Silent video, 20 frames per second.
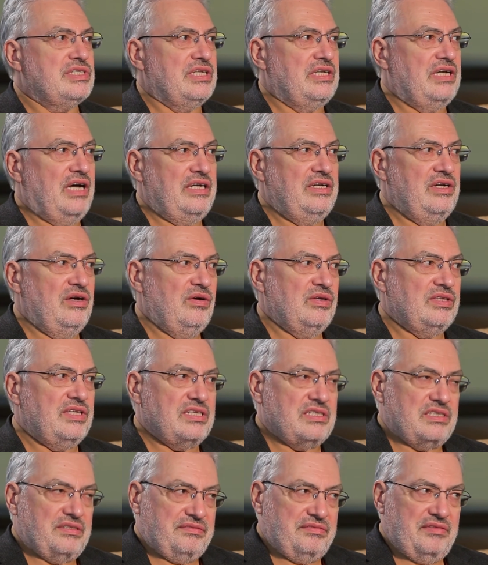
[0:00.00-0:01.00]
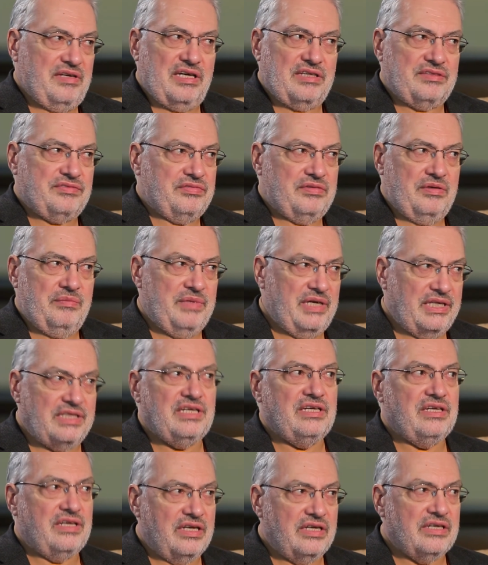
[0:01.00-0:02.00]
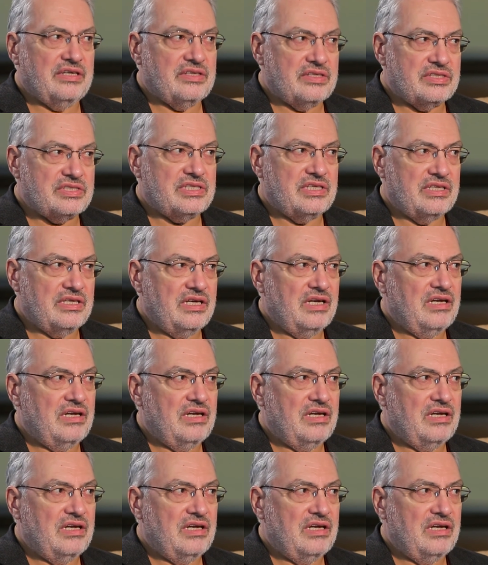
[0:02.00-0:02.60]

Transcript: and I know it as a fact for many years